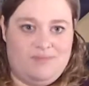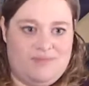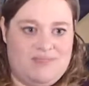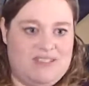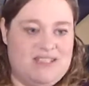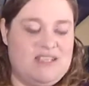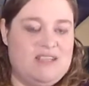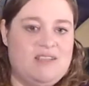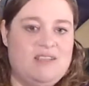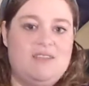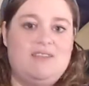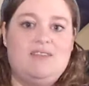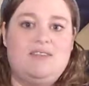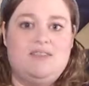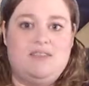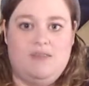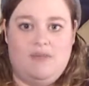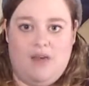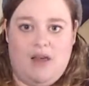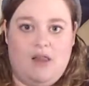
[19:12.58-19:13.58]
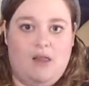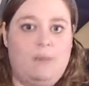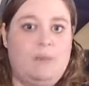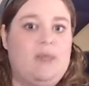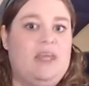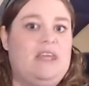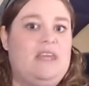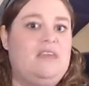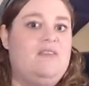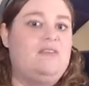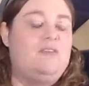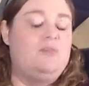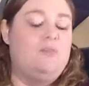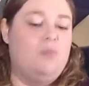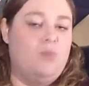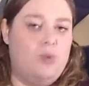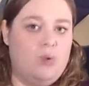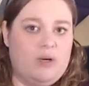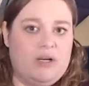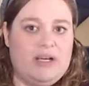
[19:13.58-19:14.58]
did develop even
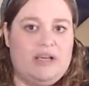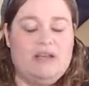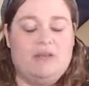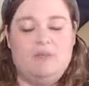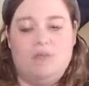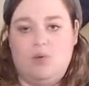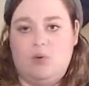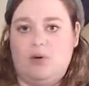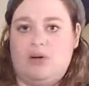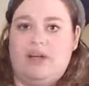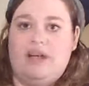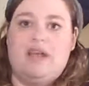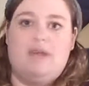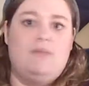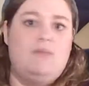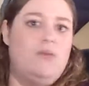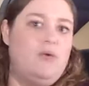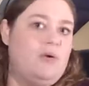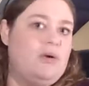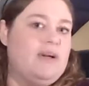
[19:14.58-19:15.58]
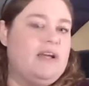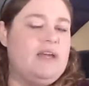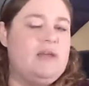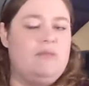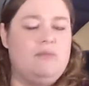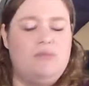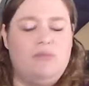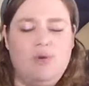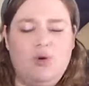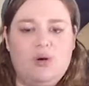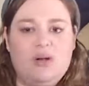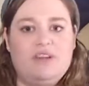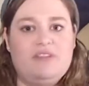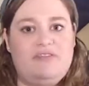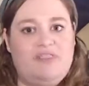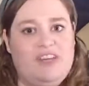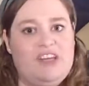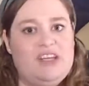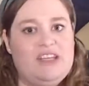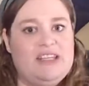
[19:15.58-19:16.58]
more and more and more and more
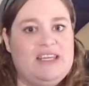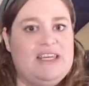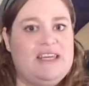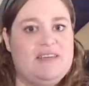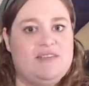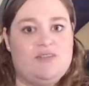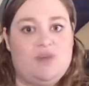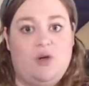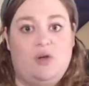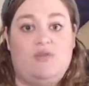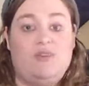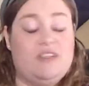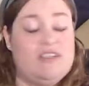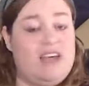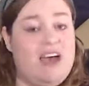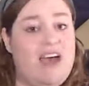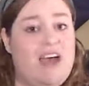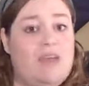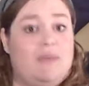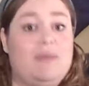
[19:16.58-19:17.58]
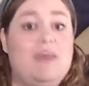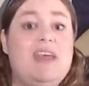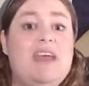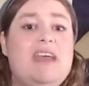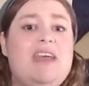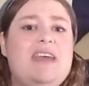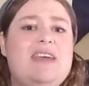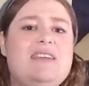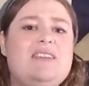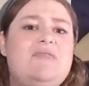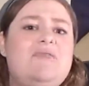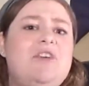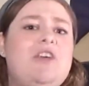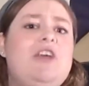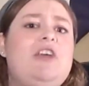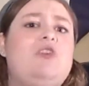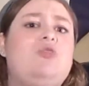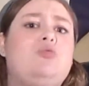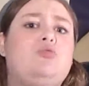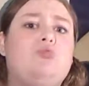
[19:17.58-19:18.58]
feelings over time. It's a
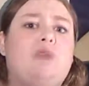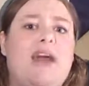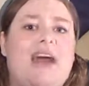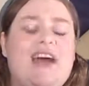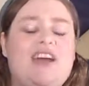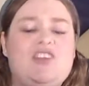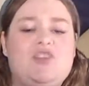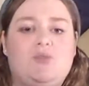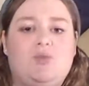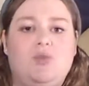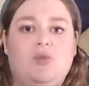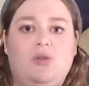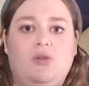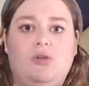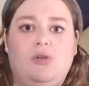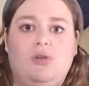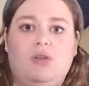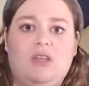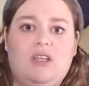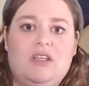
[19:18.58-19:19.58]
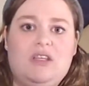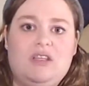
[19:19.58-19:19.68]
very gradual